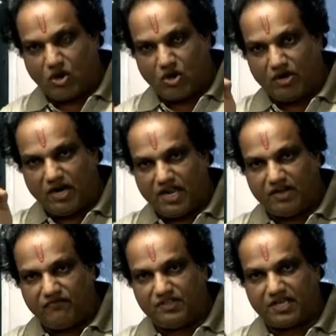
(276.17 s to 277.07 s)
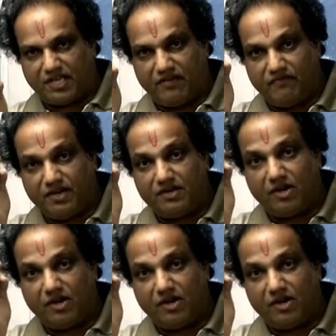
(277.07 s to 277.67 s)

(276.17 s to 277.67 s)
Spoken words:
or linked with a given